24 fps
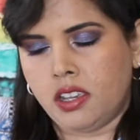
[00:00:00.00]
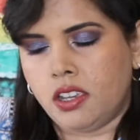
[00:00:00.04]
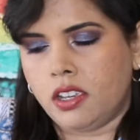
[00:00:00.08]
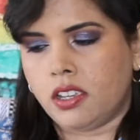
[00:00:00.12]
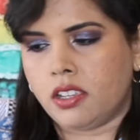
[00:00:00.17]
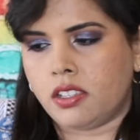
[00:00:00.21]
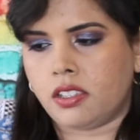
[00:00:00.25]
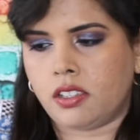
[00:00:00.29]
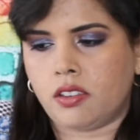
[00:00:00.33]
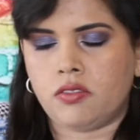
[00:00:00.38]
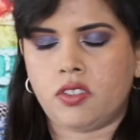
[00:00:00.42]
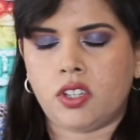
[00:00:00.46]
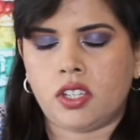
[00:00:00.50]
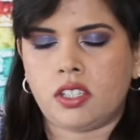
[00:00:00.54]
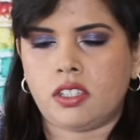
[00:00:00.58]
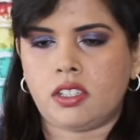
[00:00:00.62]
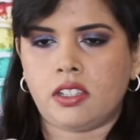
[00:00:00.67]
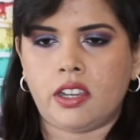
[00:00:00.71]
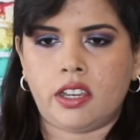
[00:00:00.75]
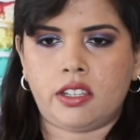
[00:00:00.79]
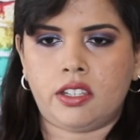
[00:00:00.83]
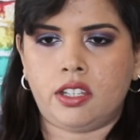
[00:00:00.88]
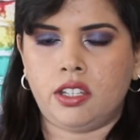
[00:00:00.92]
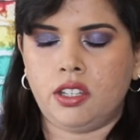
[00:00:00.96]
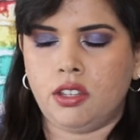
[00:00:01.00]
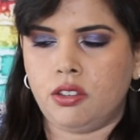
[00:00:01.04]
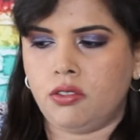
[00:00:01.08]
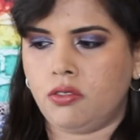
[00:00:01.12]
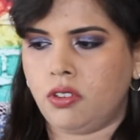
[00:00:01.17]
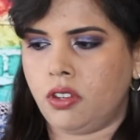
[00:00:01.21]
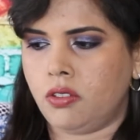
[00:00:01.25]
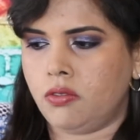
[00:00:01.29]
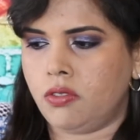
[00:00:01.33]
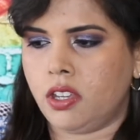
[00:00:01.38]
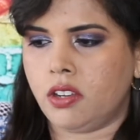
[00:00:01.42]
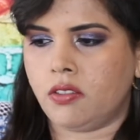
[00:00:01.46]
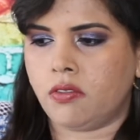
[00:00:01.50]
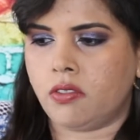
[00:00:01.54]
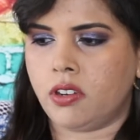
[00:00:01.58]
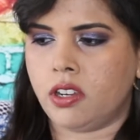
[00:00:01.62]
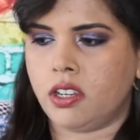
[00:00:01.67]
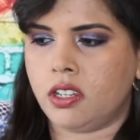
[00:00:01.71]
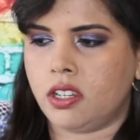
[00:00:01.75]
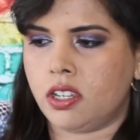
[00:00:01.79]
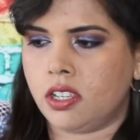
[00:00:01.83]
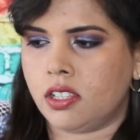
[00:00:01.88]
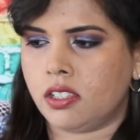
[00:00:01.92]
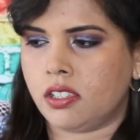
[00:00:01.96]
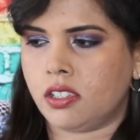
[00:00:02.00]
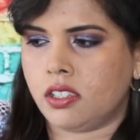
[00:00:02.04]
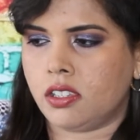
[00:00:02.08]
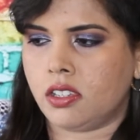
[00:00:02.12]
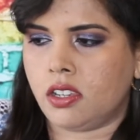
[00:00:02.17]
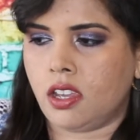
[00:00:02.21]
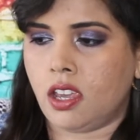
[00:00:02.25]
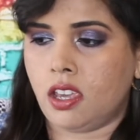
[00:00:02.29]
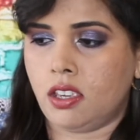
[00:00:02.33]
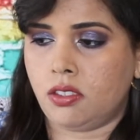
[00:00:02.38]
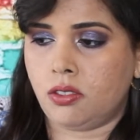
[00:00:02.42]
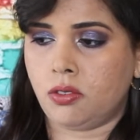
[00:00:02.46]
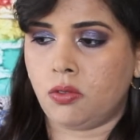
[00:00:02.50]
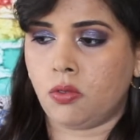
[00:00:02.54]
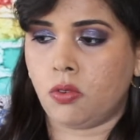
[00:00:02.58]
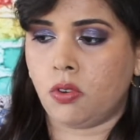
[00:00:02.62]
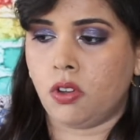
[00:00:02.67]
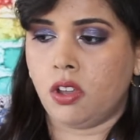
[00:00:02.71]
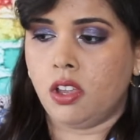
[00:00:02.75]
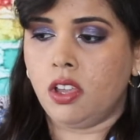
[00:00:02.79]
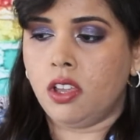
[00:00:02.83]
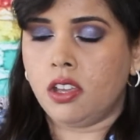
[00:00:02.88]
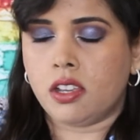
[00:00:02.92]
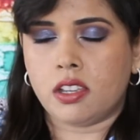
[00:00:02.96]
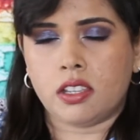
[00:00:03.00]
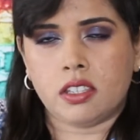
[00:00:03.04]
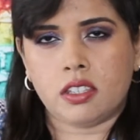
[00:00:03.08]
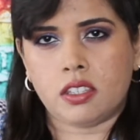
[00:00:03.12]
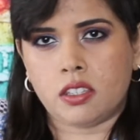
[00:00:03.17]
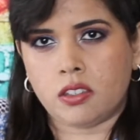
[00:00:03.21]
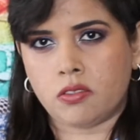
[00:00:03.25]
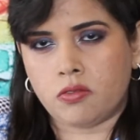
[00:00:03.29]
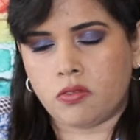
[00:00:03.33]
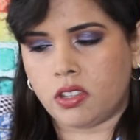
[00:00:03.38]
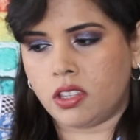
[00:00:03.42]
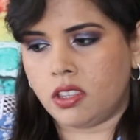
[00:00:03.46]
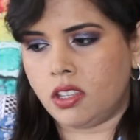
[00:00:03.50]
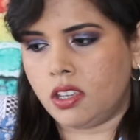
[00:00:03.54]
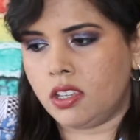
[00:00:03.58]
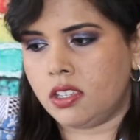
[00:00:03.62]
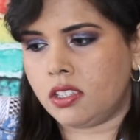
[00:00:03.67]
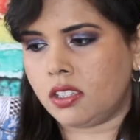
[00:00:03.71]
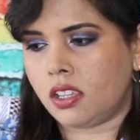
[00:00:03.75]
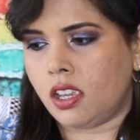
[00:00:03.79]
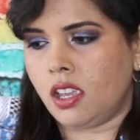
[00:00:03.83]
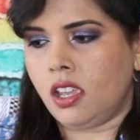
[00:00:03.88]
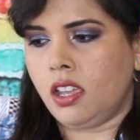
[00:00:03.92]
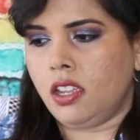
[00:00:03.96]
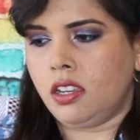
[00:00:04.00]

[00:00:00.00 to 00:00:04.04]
So just letting you know the ingredients in case you're considering these.